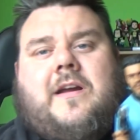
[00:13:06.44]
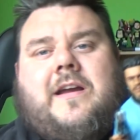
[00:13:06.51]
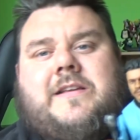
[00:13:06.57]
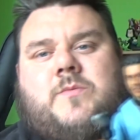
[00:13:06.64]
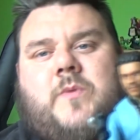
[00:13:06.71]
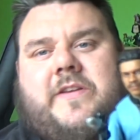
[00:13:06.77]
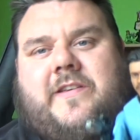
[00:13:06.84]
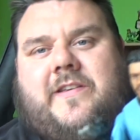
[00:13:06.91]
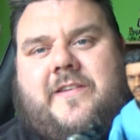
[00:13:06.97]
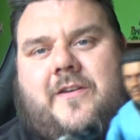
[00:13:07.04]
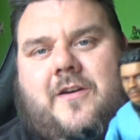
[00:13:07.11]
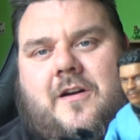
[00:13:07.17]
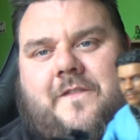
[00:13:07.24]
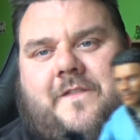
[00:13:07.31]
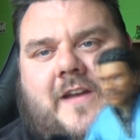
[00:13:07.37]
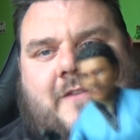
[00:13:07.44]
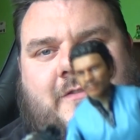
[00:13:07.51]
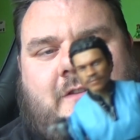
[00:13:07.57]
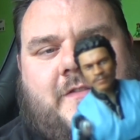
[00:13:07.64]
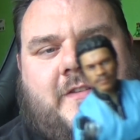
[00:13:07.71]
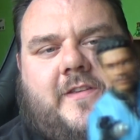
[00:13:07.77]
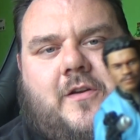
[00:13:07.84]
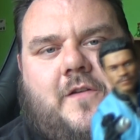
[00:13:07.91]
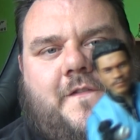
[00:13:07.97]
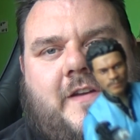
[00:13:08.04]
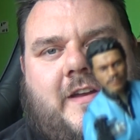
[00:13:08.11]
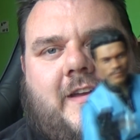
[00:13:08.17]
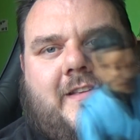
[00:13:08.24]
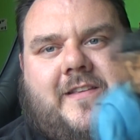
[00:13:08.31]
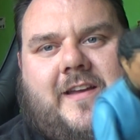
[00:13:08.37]
guys, which is your favourite of the two
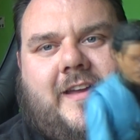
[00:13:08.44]
figures?